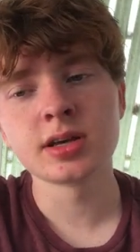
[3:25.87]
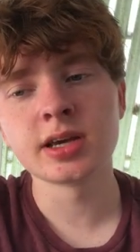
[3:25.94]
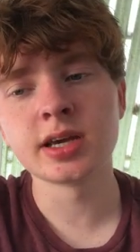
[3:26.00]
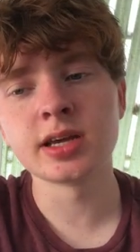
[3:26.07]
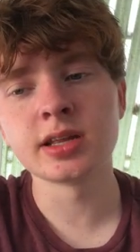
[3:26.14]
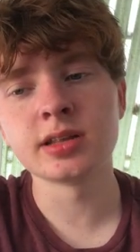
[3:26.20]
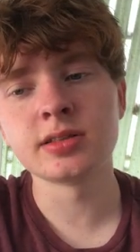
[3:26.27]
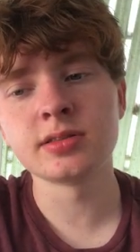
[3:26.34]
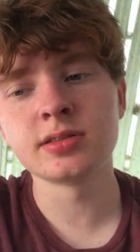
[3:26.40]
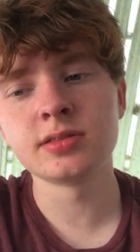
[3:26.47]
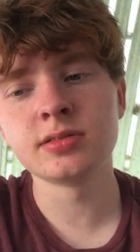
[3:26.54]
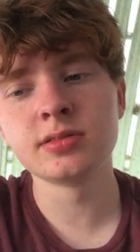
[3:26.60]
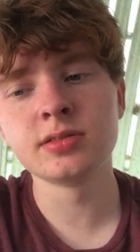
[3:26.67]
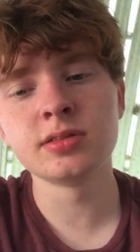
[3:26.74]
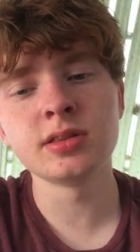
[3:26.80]

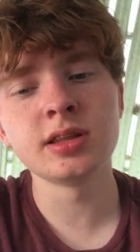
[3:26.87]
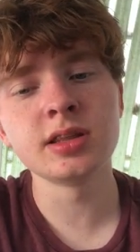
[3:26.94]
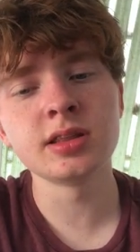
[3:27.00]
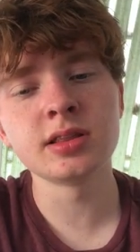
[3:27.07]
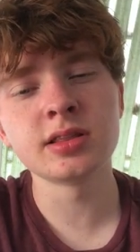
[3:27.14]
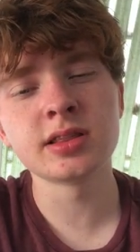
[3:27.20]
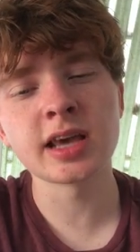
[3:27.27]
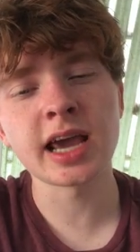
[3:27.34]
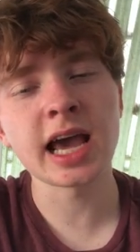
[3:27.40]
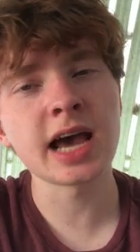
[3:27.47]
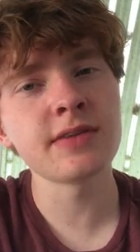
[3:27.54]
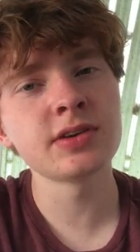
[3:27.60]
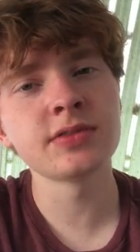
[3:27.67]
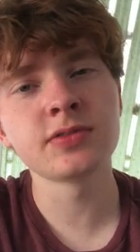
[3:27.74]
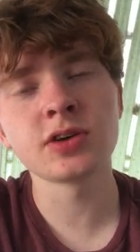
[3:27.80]
They
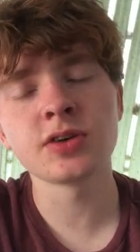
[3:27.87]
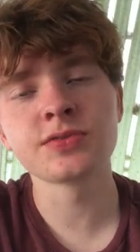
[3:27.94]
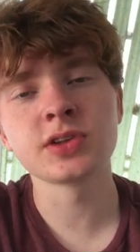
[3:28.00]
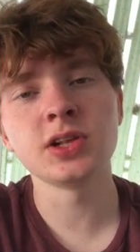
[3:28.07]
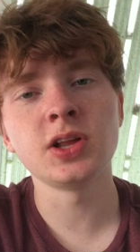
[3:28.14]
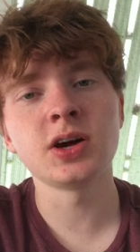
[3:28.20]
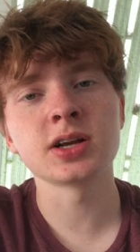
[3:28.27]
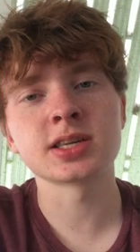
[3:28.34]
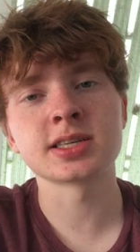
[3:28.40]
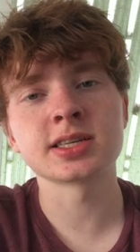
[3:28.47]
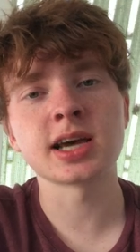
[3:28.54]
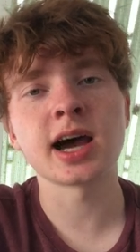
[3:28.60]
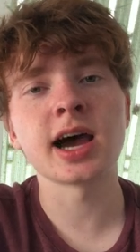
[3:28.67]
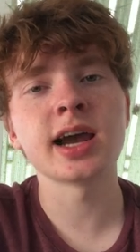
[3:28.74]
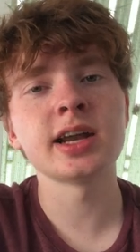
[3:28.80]
haven't evolved
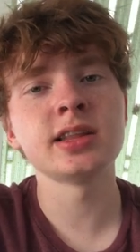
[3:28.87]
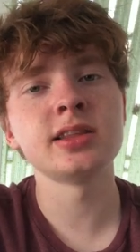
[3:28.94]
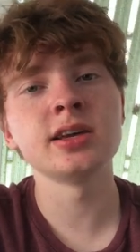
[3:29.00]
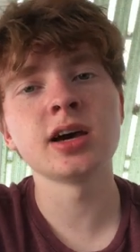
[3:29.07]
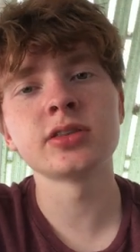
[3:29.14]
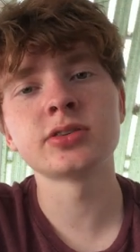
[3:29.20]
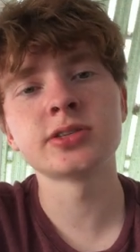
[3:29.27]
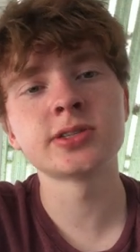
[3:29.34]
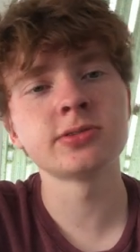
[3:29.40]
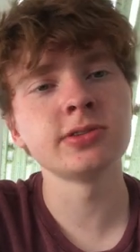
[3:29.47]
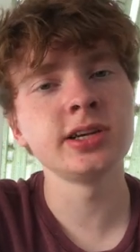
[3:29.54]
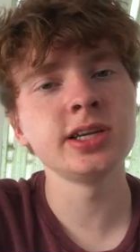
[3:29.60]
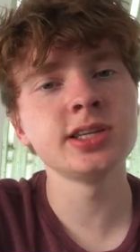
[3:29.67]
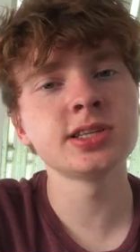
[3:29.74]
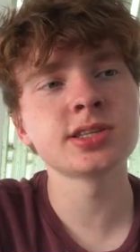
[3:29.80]
alongside the other
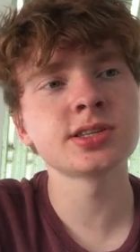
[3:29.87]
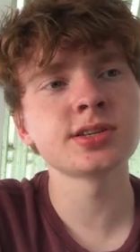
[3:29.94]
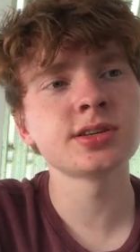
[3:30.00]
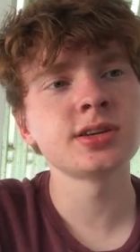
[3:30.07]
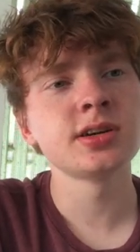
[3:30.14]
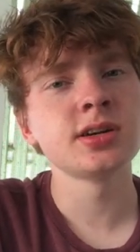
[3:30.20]
trees,